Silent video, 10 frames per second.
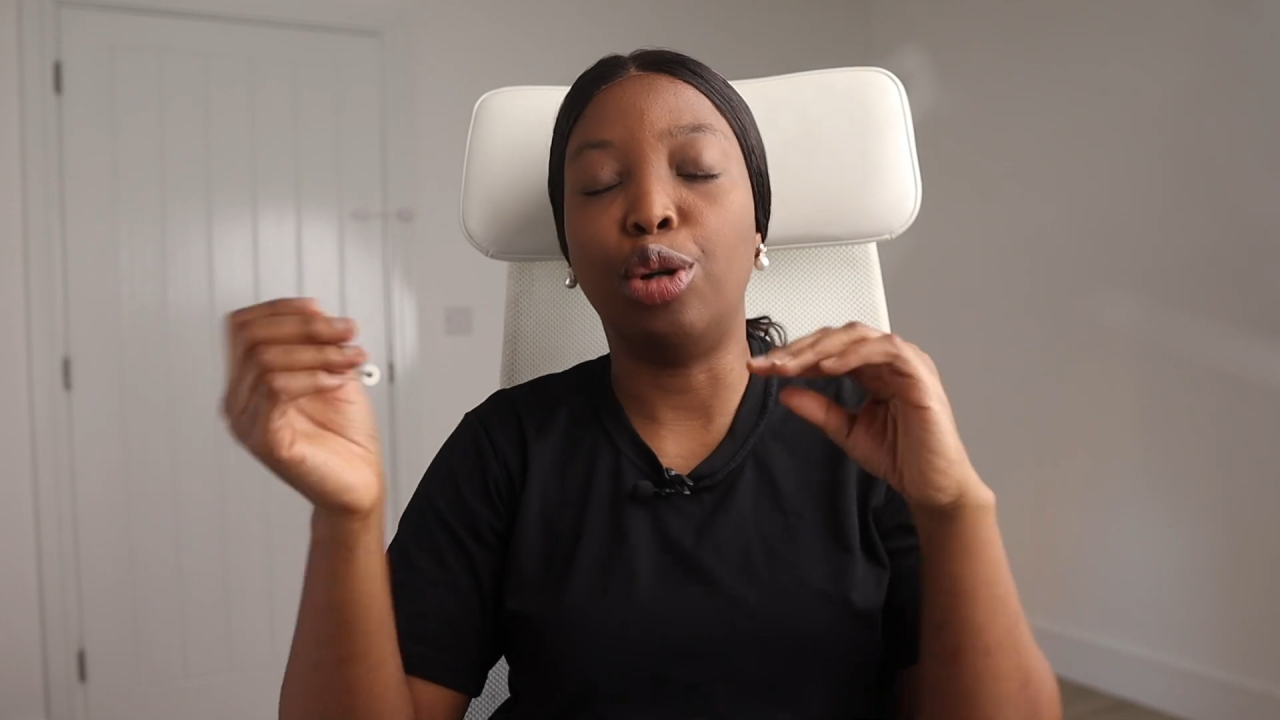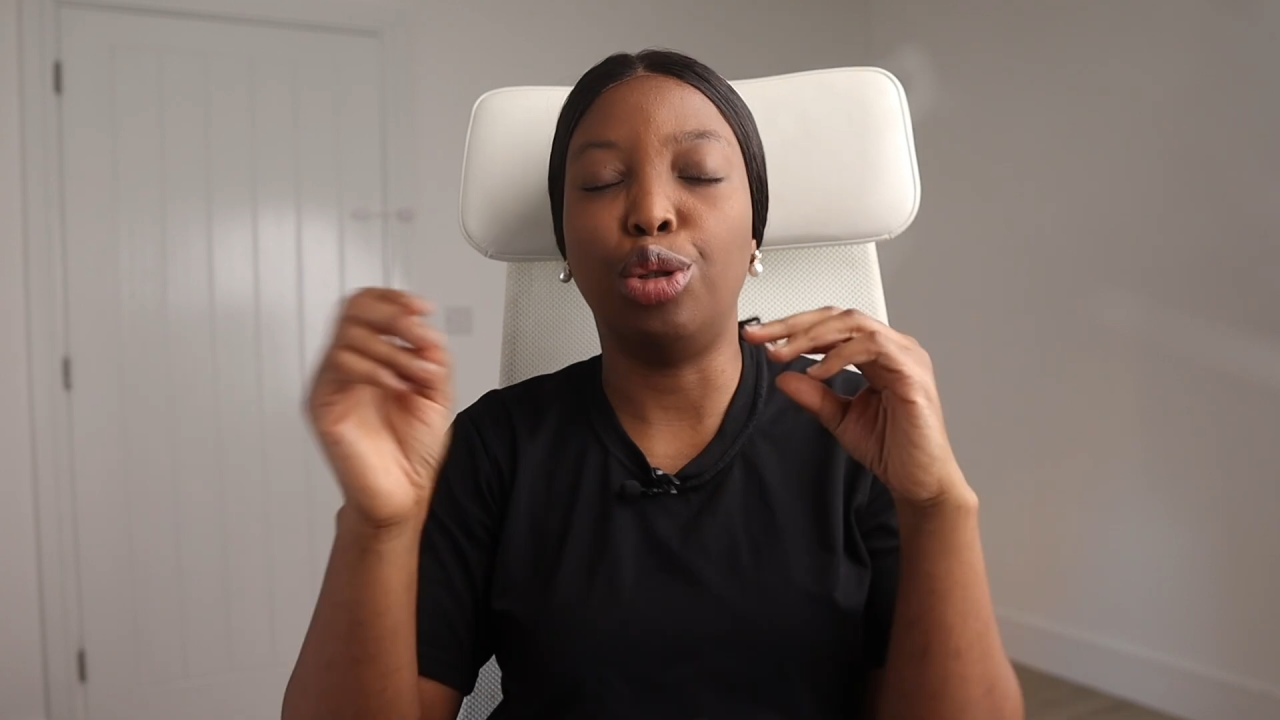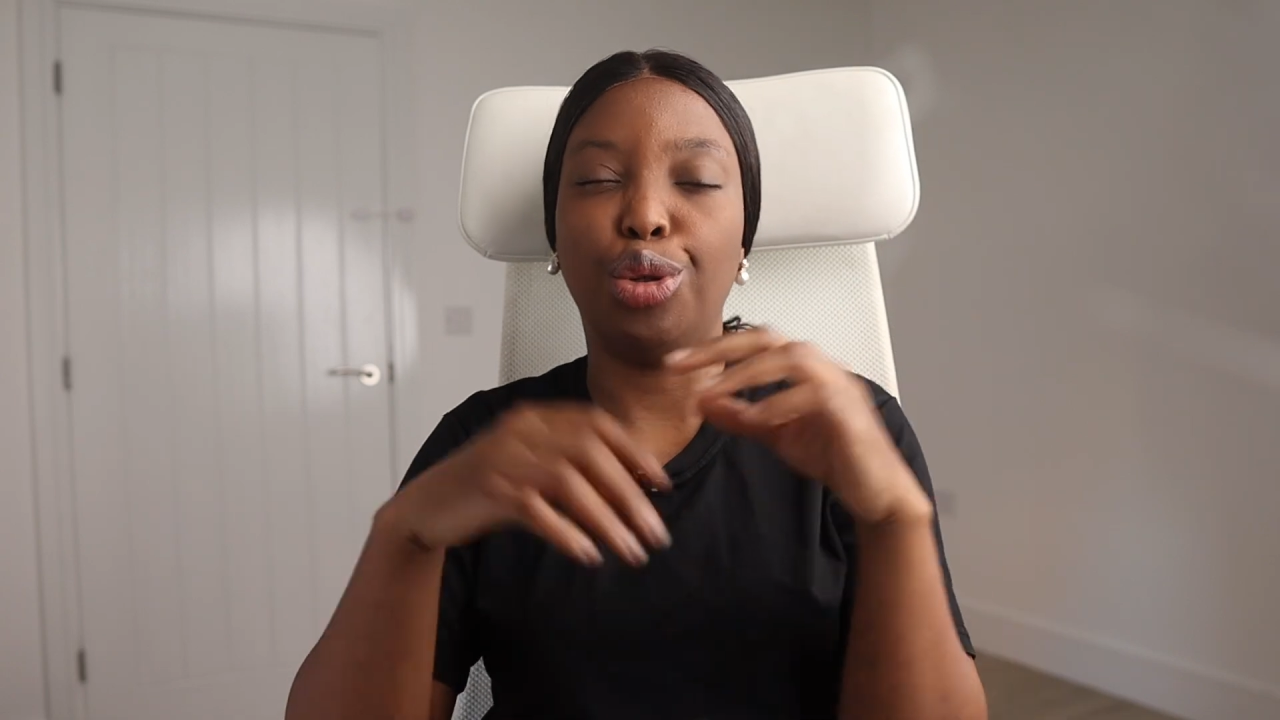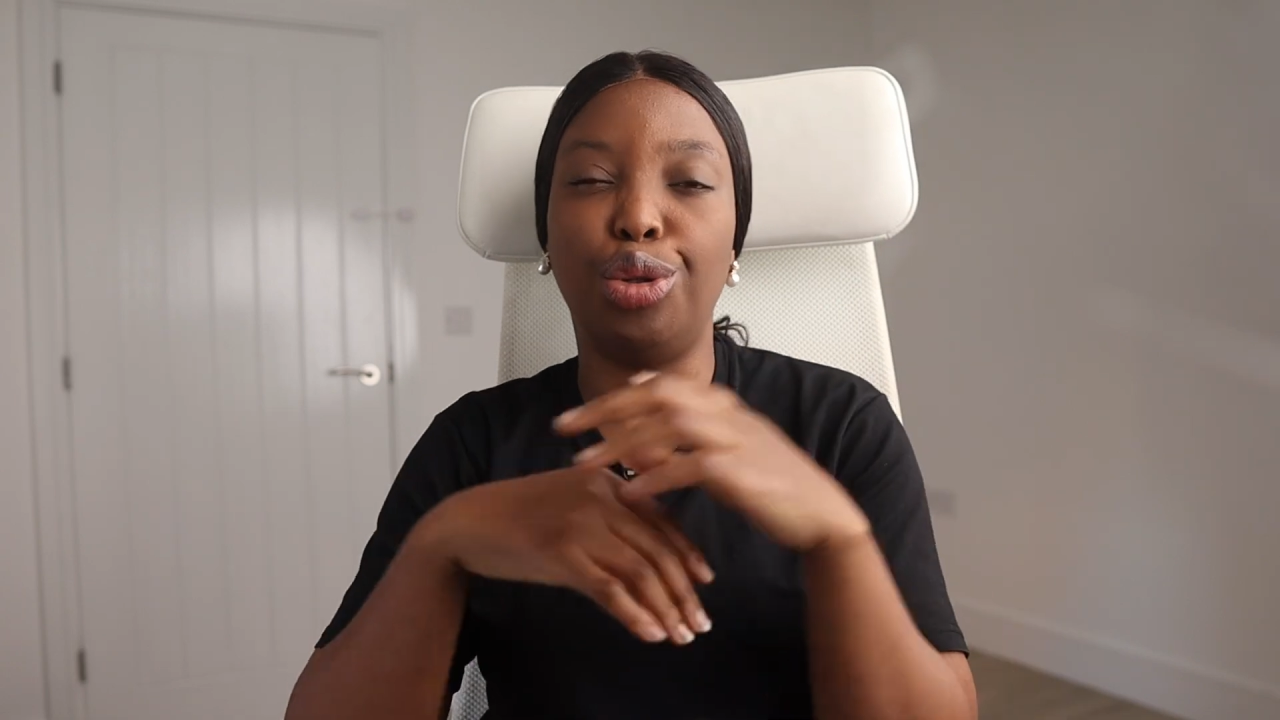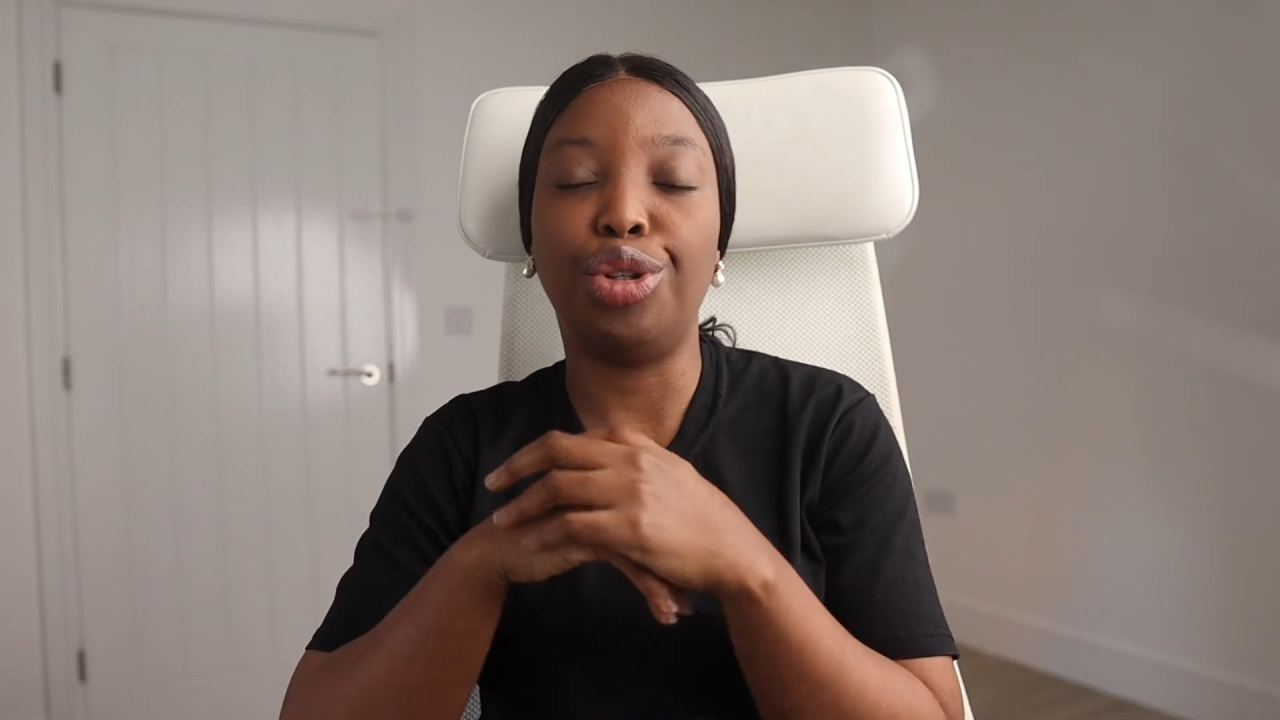
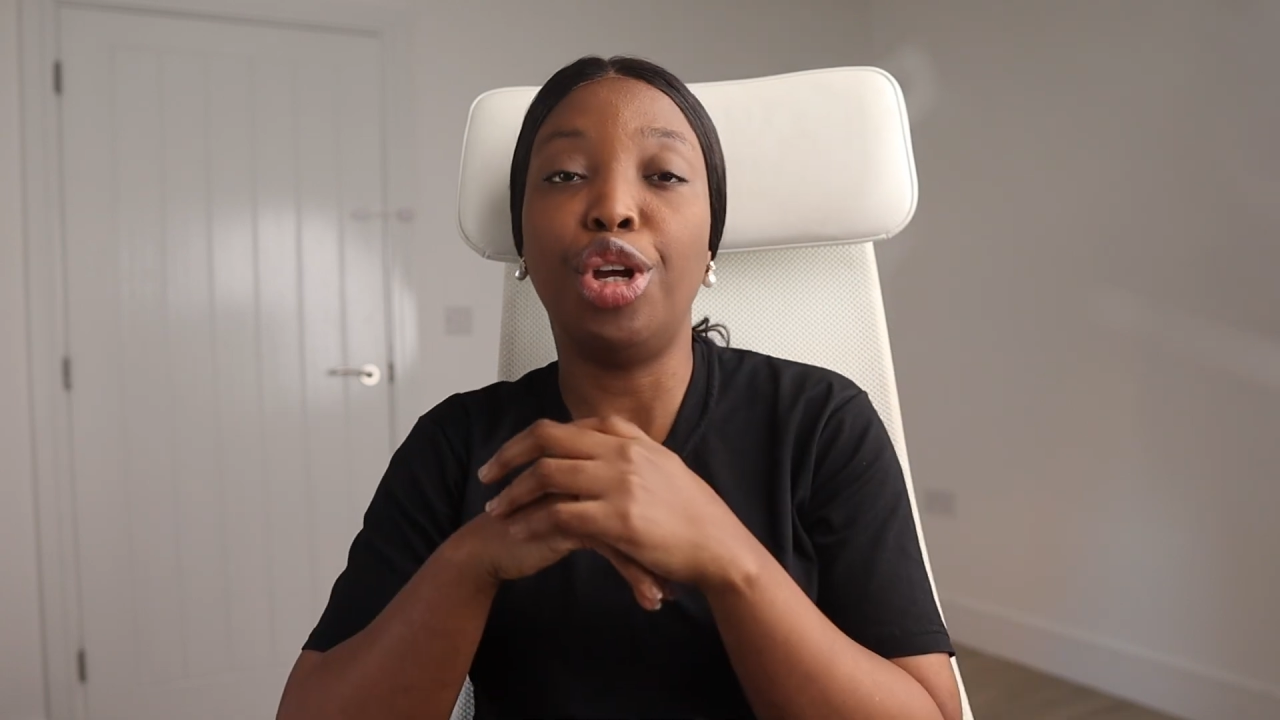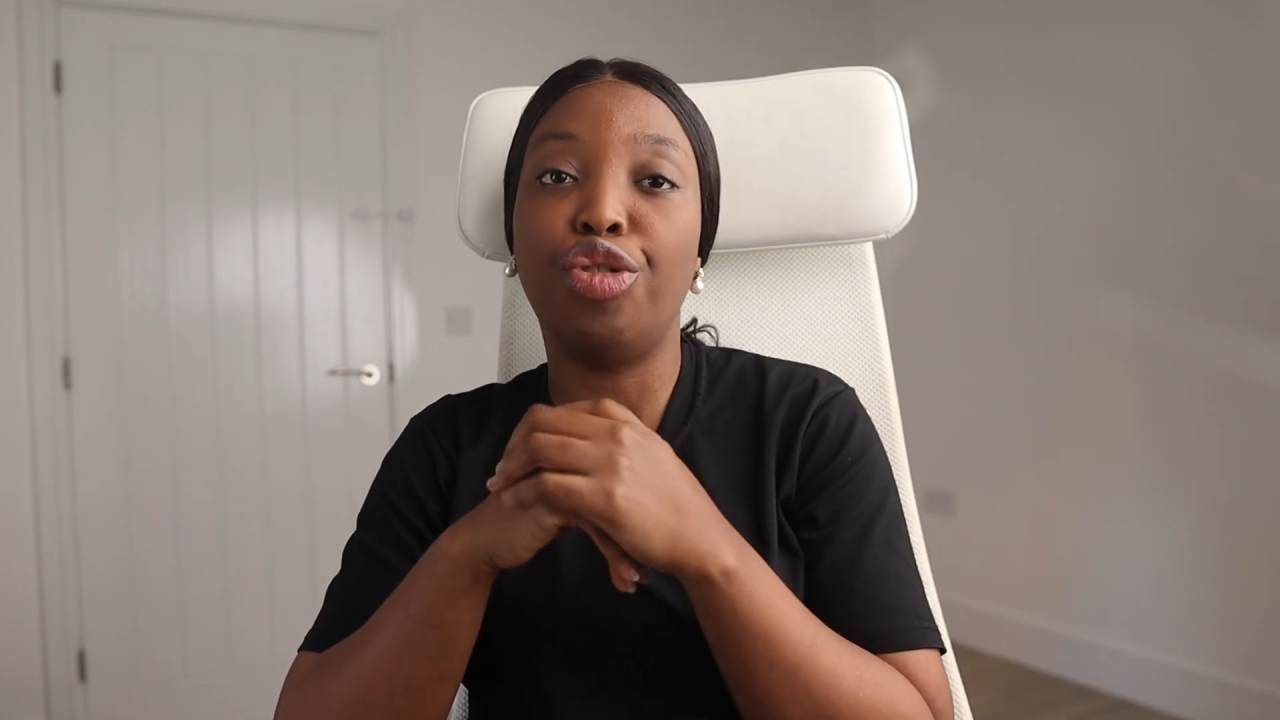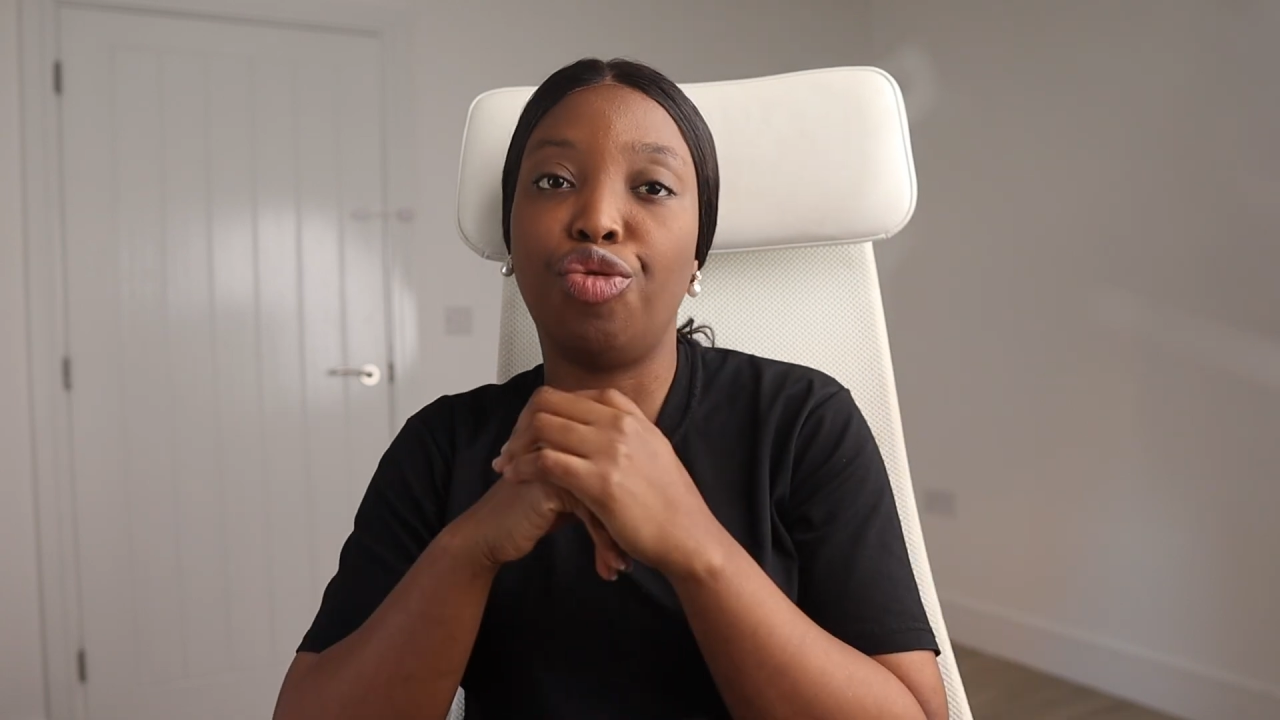on those